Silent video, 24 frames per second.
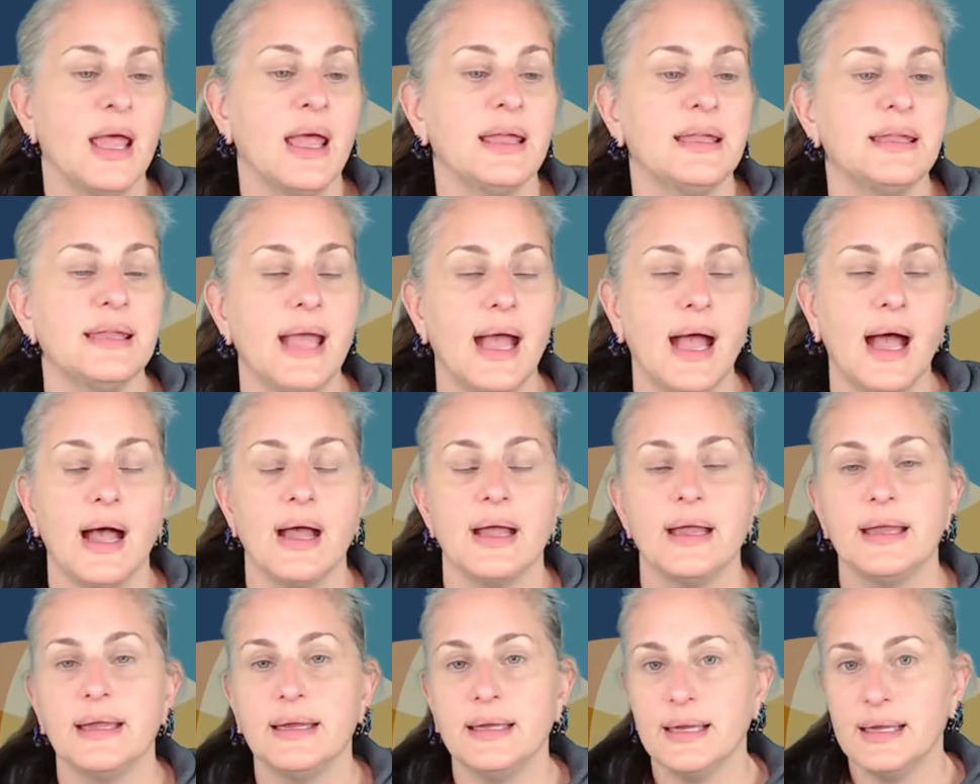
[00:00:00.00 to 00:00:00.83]
Yeah,
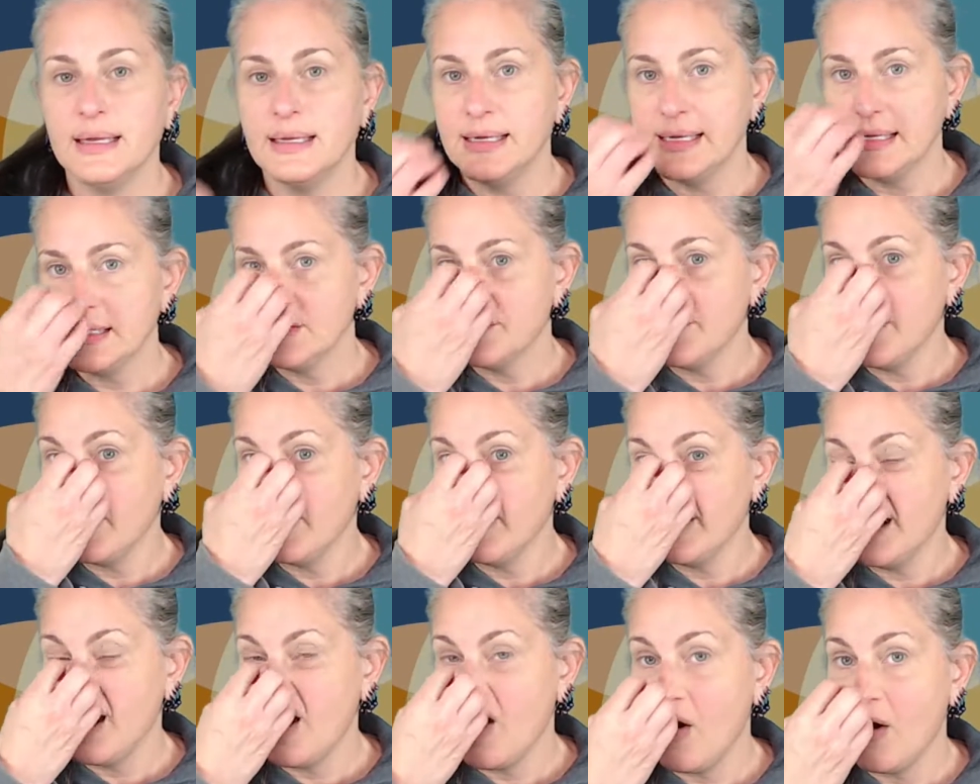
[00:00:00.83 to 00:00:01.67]
it is
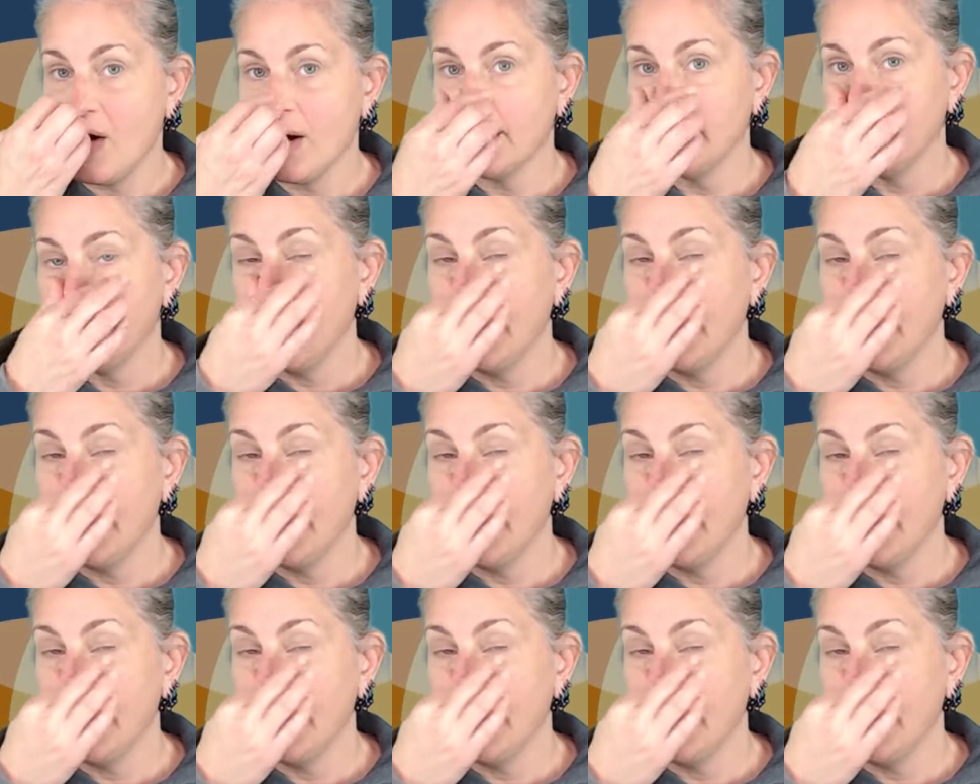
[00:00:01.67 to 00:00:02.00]
very hard.